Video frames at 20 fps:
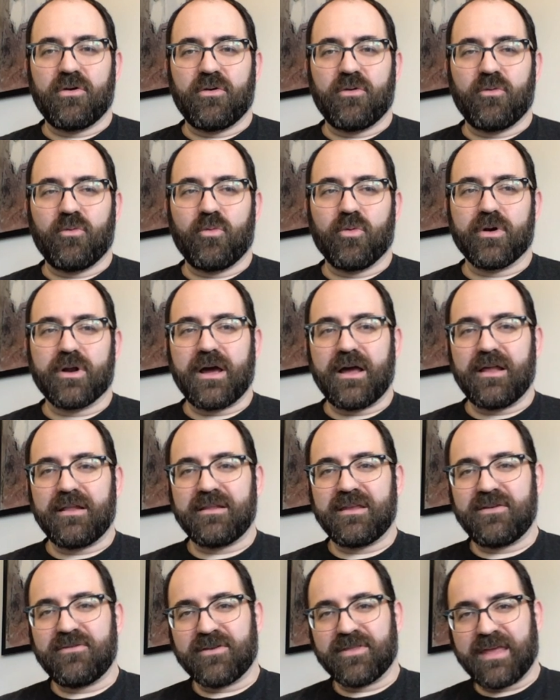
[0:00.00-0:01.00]
We're not
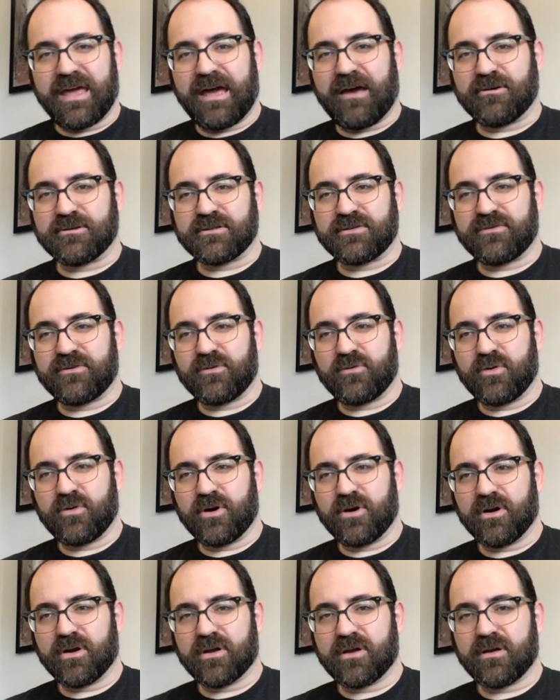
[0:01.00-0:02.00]
leaving the house for
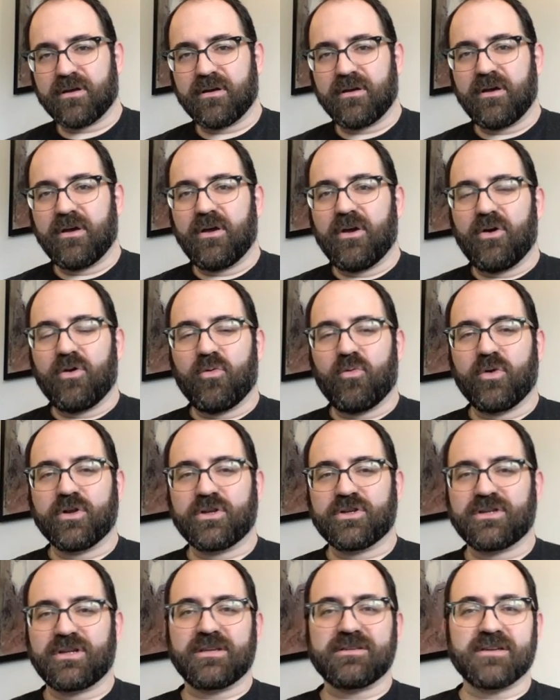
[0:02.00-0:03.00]
work,
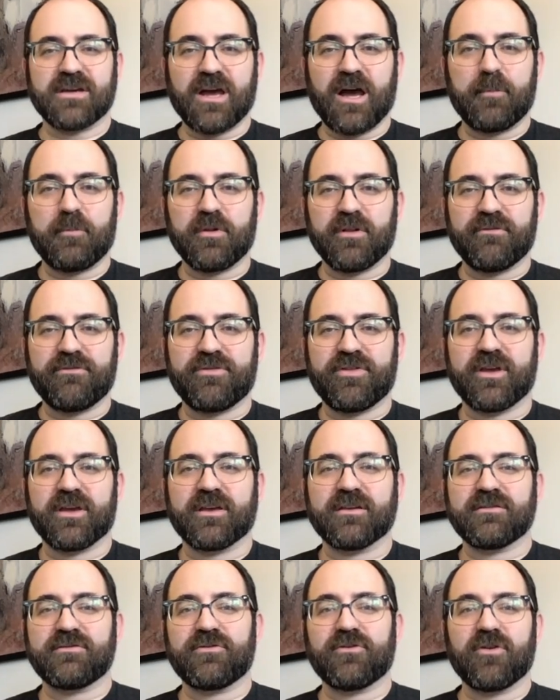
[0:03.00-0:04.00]
which does a couple of
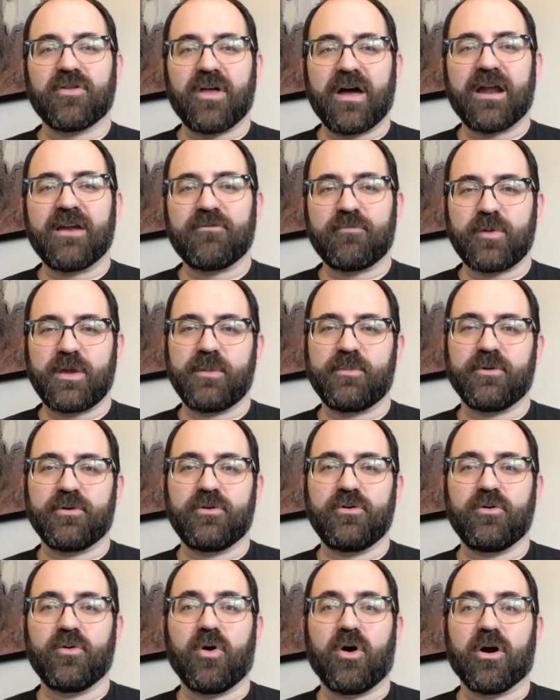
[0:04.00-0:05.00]
things. For a lot of people
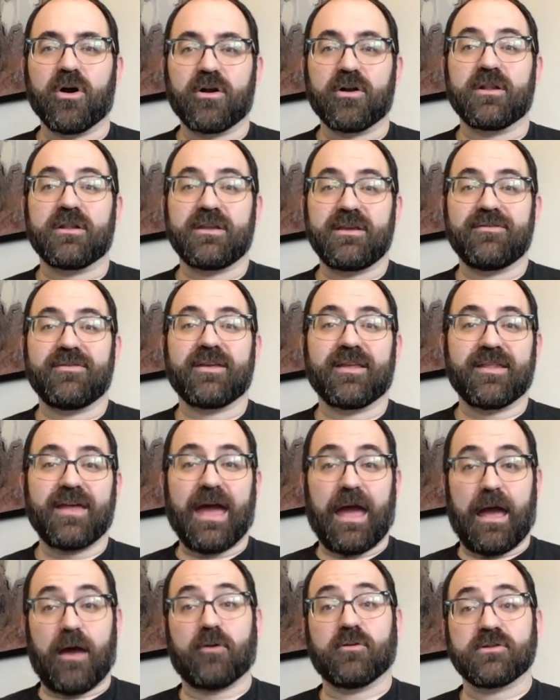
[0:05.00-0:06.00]
who aren't leaving the
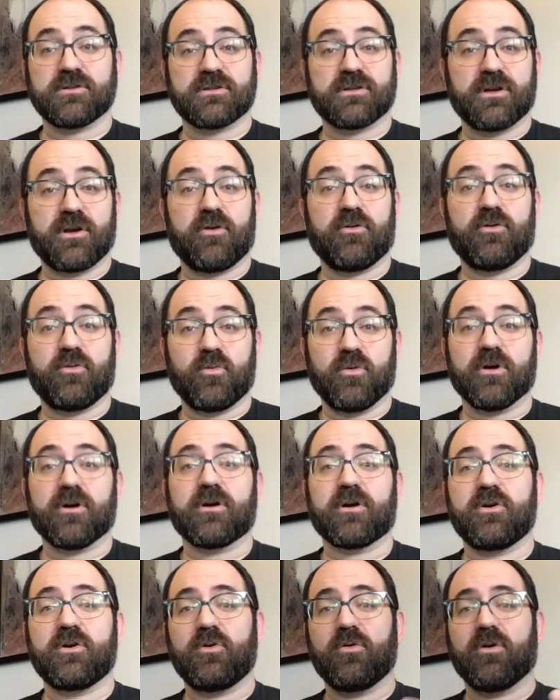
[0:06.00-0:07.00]
house to go to
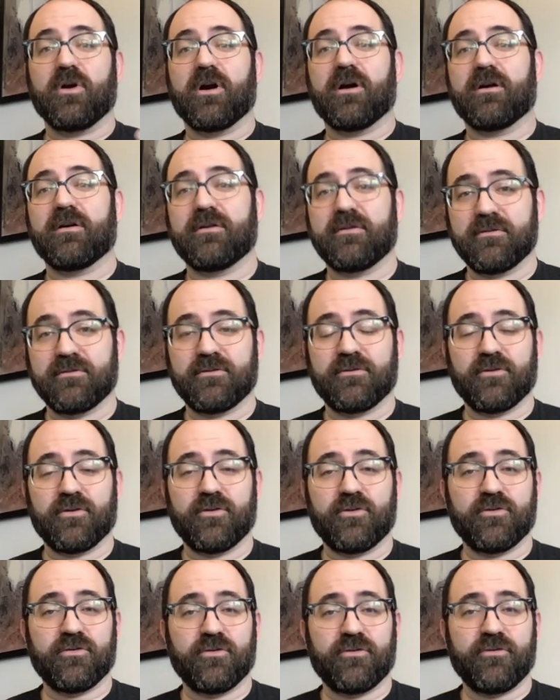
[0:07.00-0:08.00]
work, who are
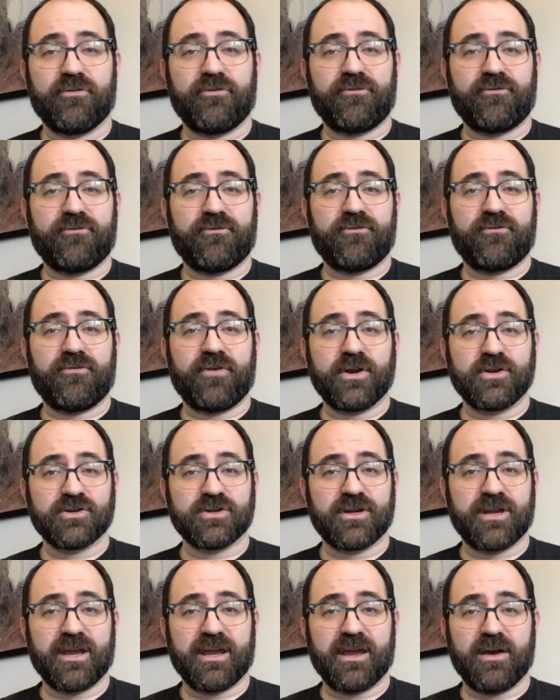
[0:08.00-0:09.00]

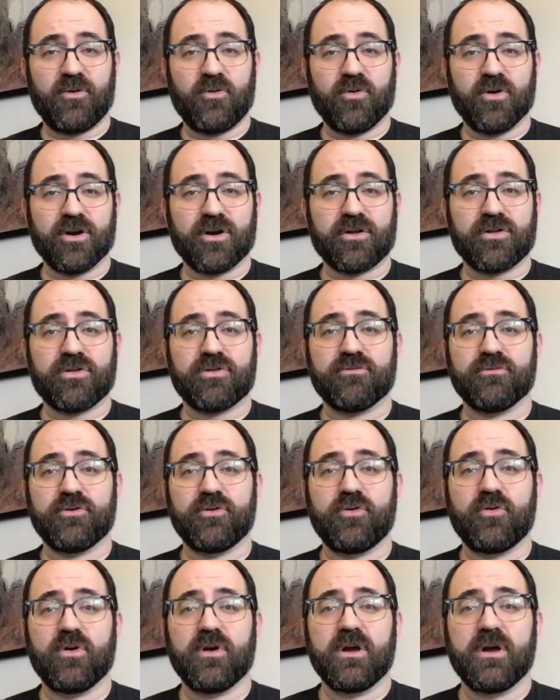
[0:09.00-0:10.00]
functioning at work
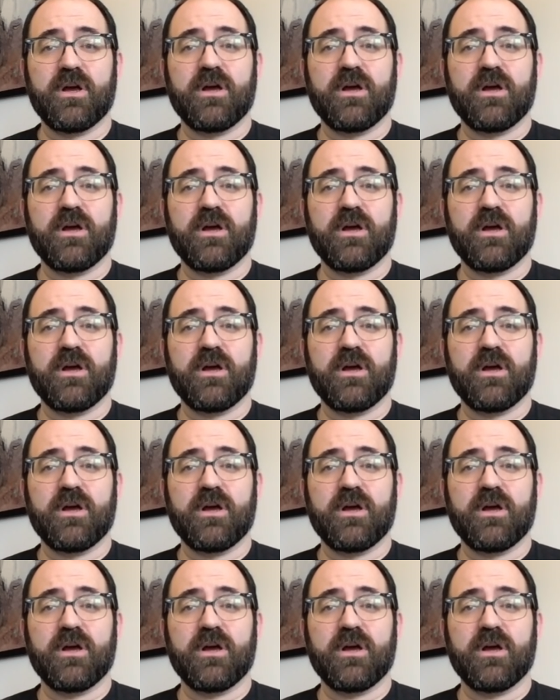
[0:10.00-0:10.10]
through